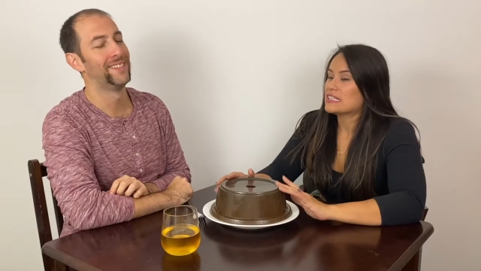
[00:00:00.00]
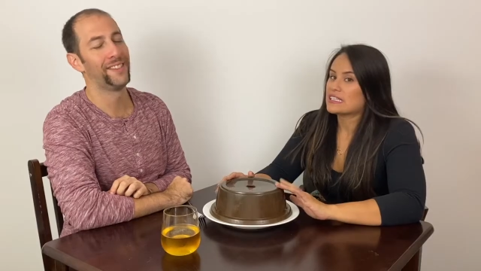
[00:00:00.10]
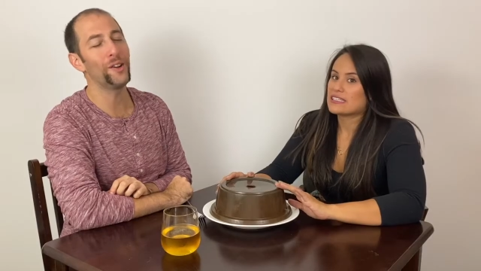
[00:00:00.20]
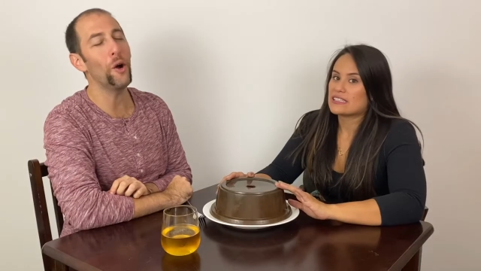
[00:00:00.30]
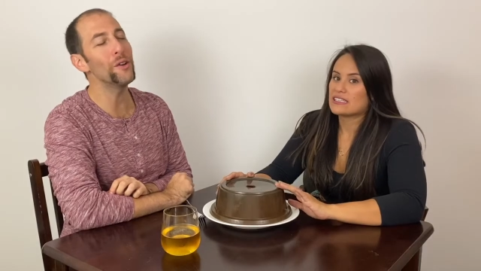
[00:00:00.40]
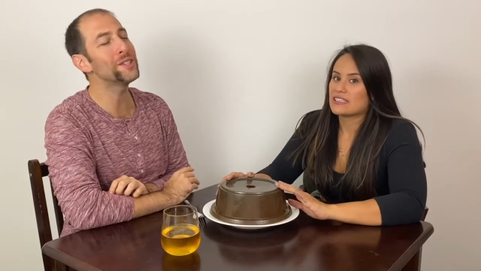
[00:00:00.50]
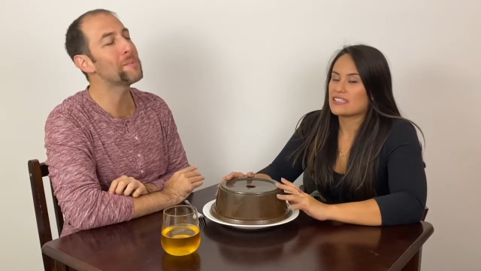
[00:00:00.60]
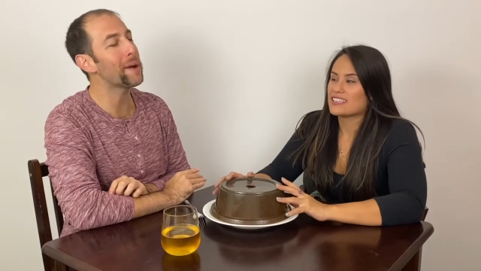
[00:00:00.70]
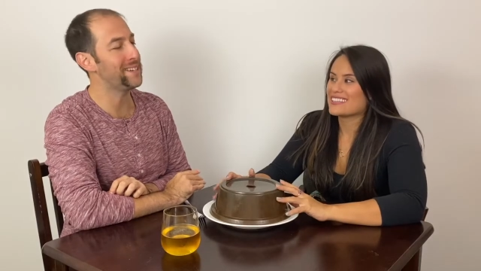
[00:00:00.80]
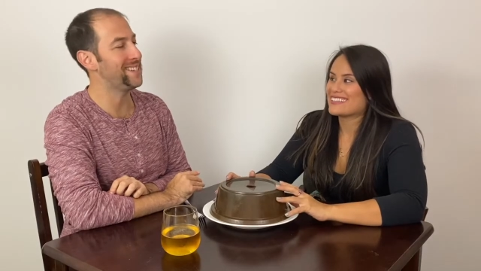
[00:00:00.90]
Speaker 1: They're all
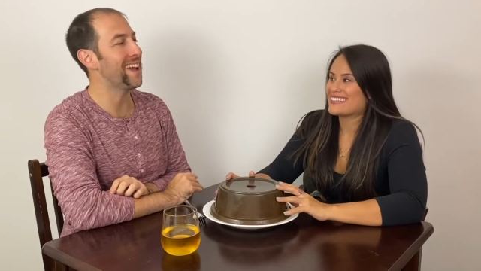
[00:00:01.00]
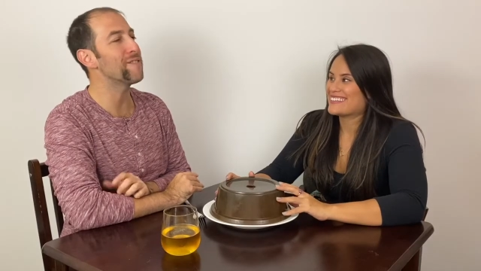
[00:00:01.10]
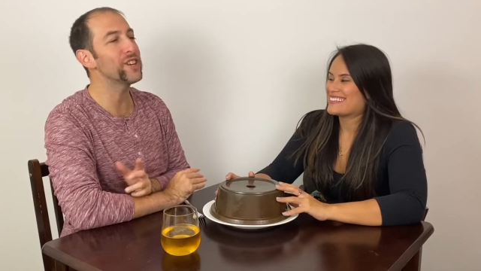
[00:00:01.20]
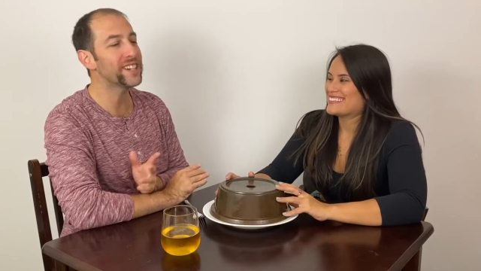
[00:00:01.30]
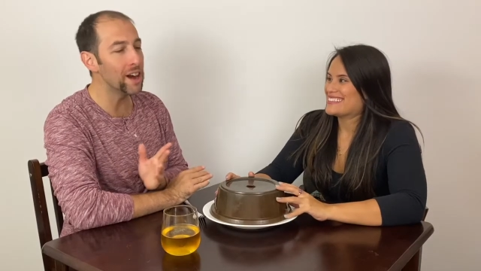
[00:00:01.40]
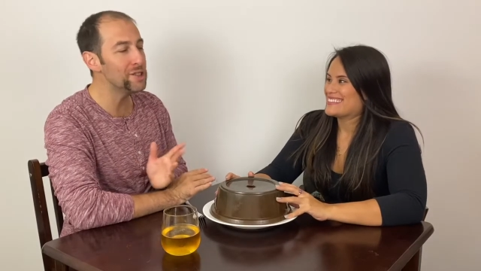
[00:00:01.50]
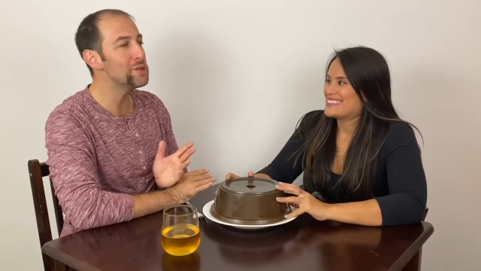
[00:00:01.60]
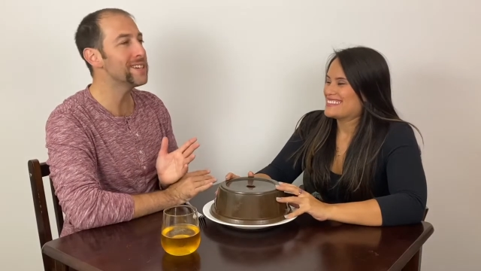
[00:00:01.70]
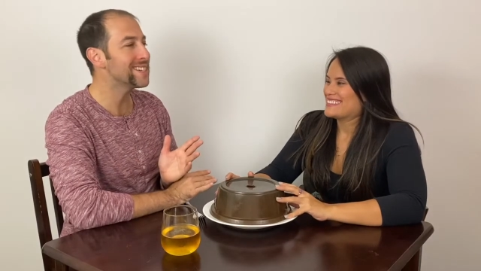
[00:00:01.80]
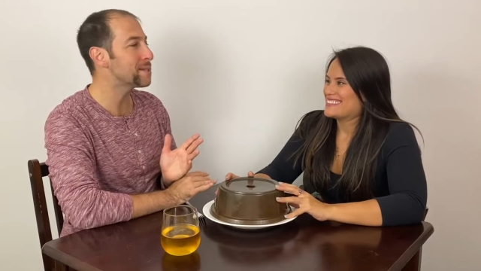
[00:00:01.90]
spicy. Every
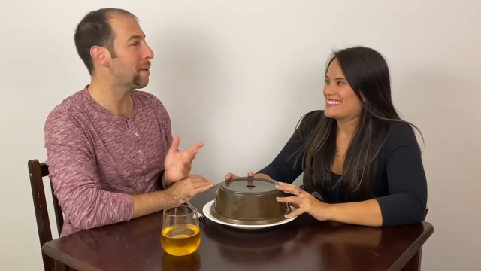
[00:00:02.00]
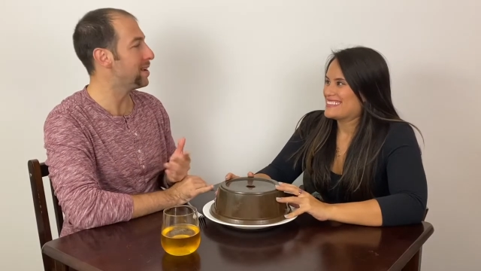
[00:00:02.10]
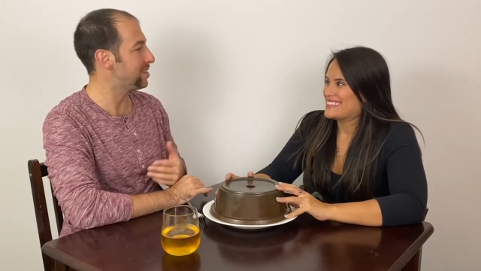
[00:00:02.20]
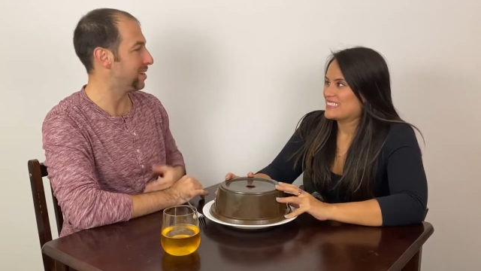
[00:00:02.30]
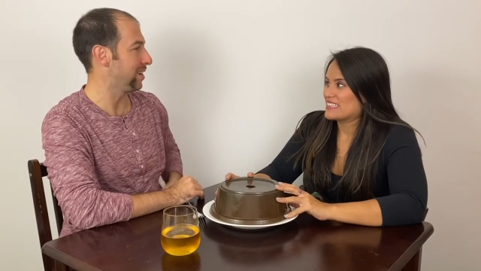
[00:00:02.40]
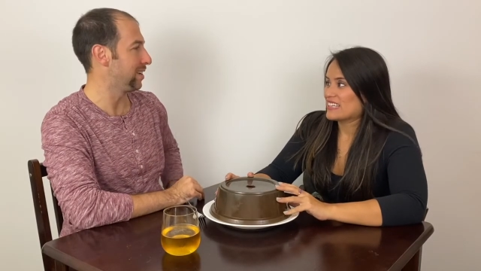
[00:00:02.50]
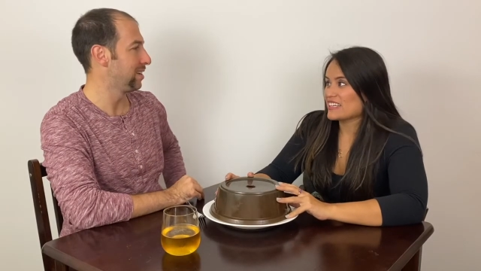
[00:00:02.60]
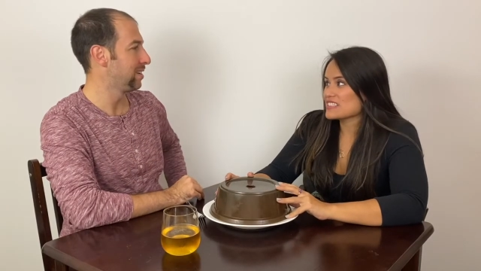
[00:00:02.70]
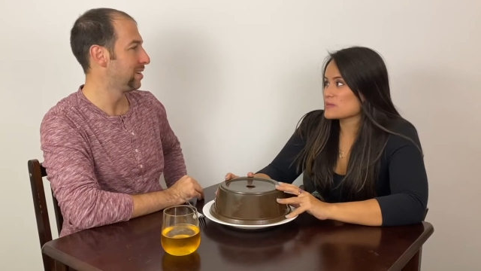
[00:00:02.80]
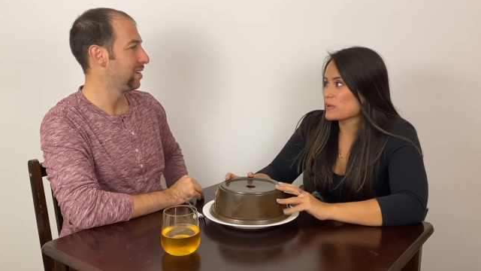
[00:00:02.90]
country is spicy. They
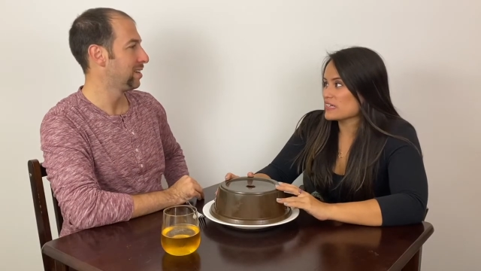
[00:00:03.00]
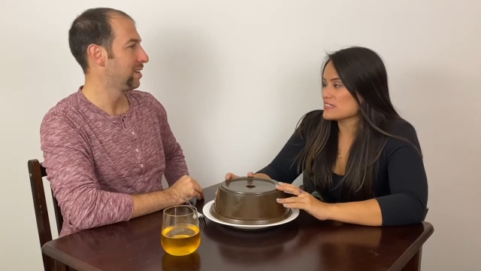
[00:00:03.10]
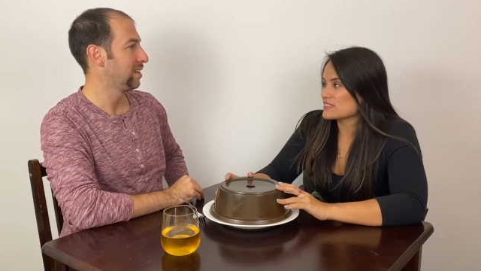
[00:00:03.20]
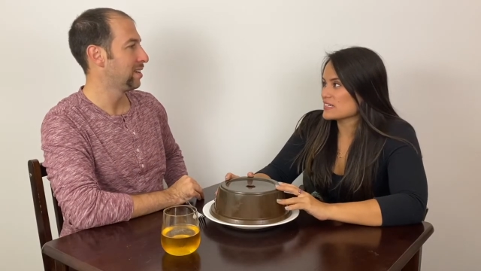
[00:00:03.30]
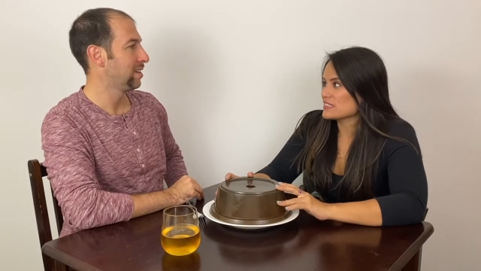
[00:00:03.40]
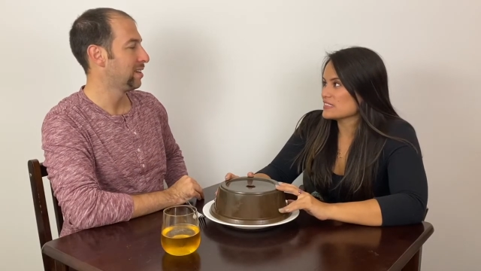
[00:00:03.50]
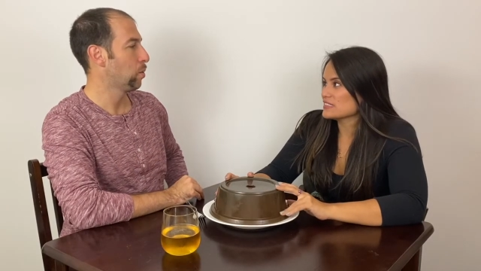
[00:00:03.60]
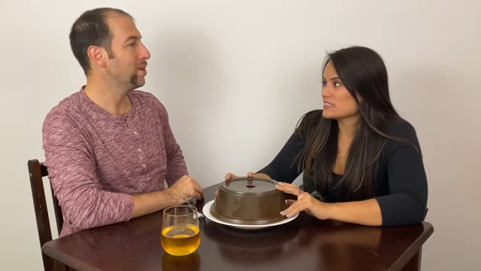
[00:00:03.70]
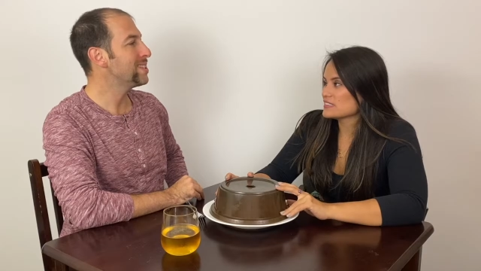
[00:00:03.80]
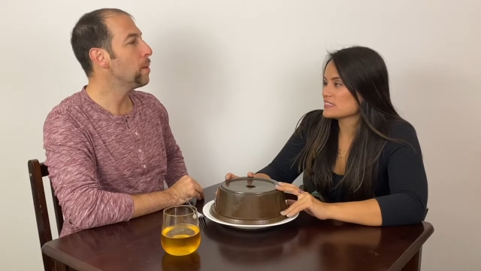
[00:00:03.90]
like spice, Alan.
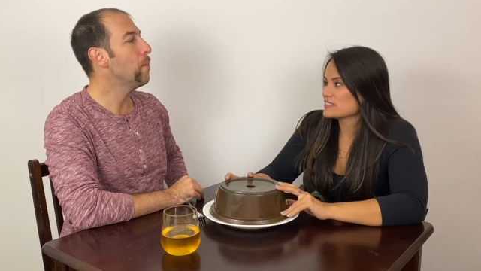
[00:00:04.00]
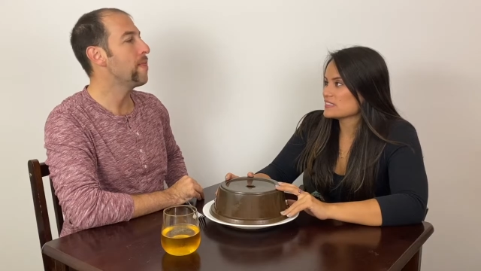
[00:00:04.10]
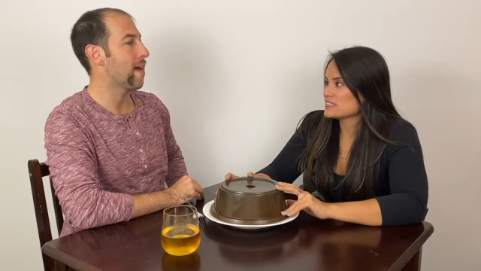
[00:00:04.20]
What's up with